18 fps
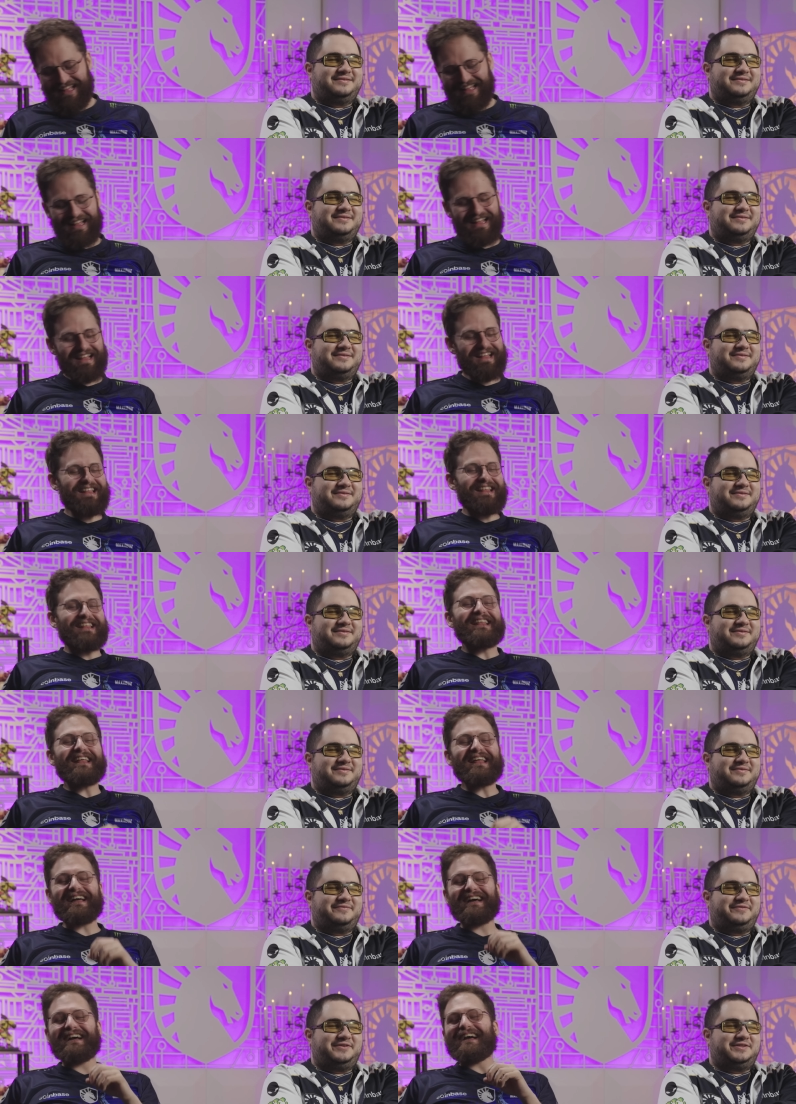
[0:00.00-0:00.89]
Speaker 1: elaborate.
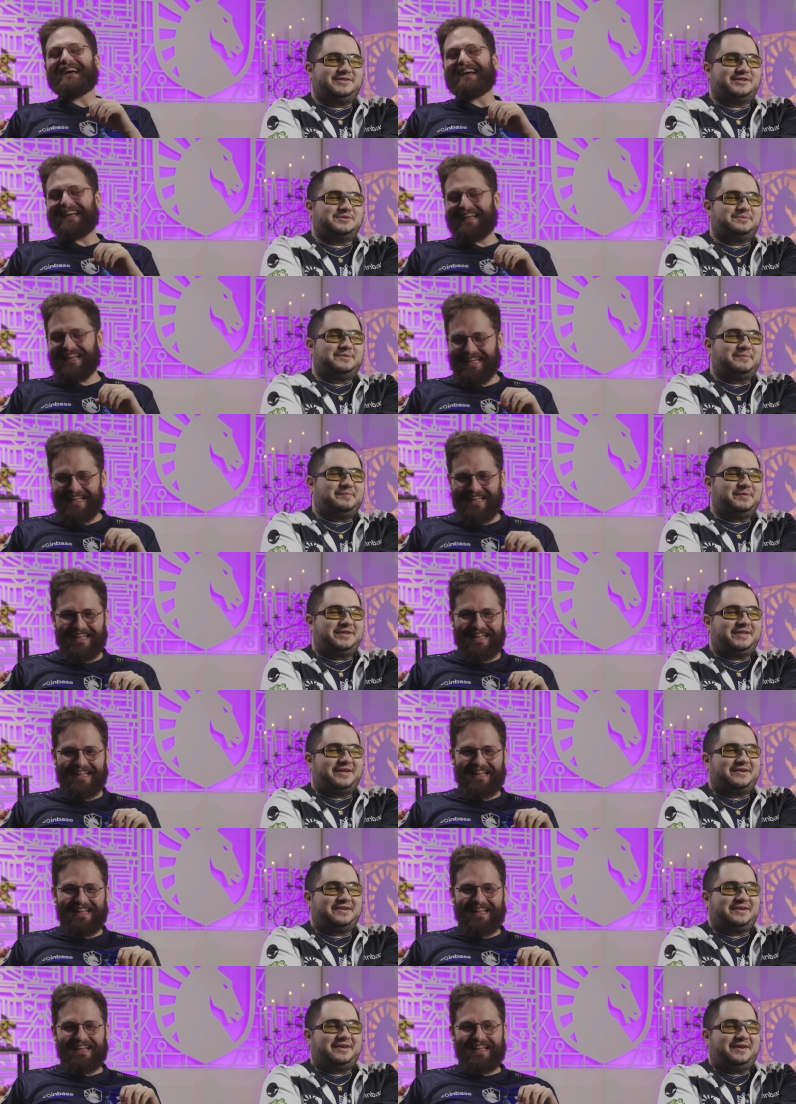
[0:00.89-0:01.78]
he tells me to put
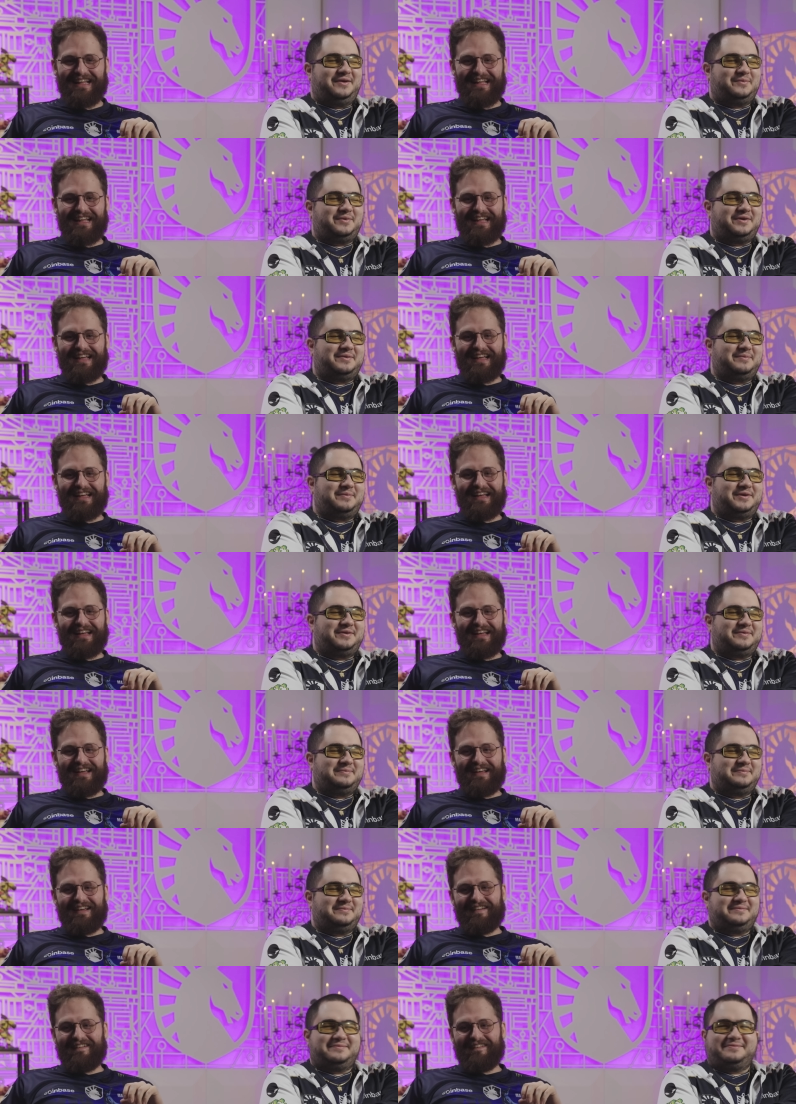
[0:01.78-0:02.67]
down a gateway, I
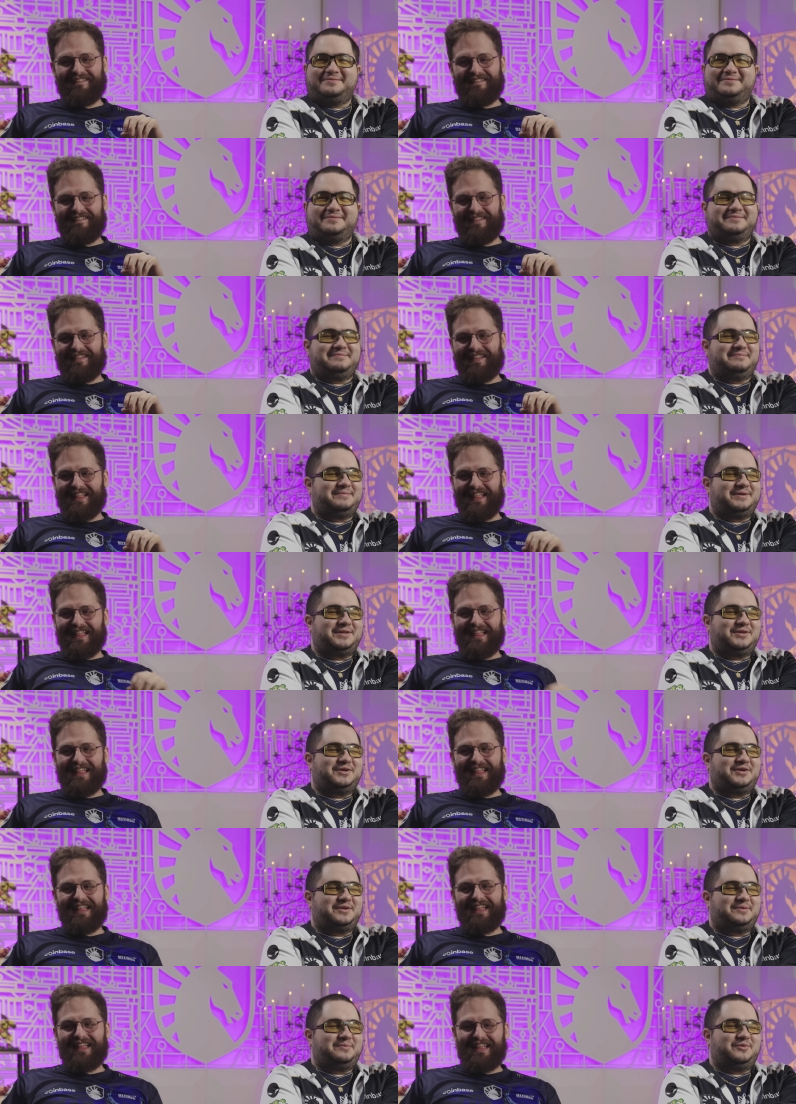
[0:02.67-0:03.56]
might might
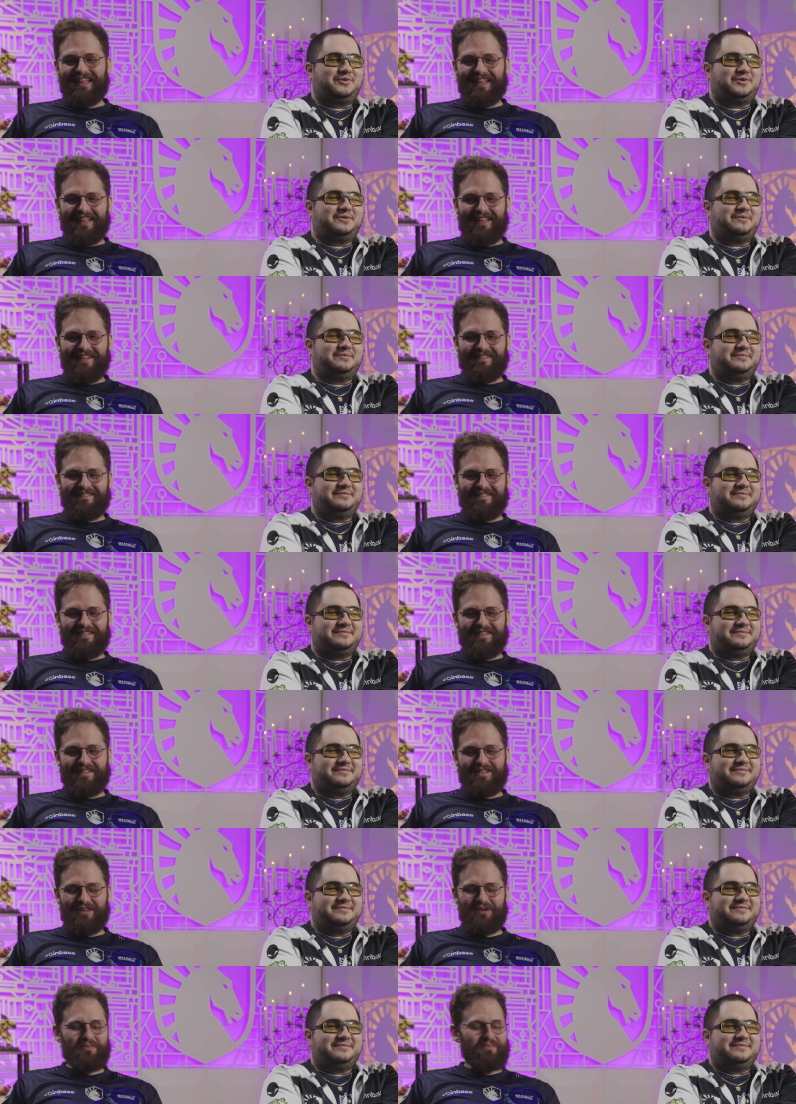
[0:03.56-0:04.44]
look at them weird.
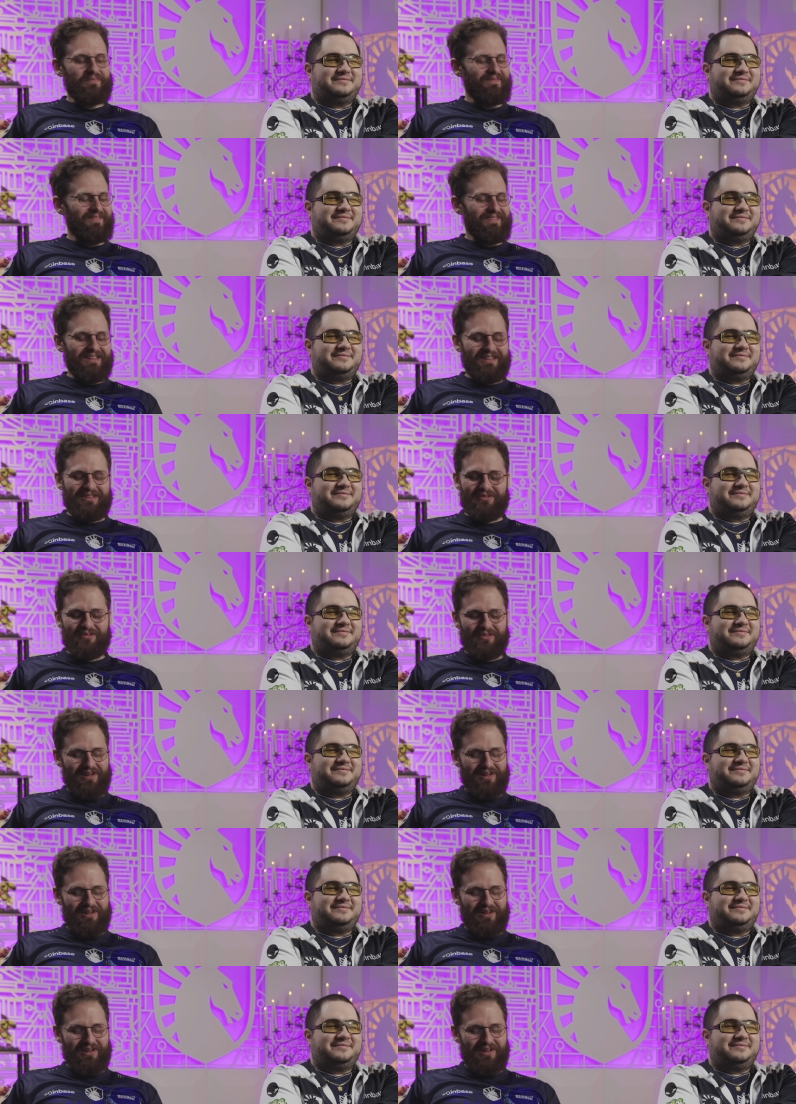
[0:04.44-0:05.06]
You you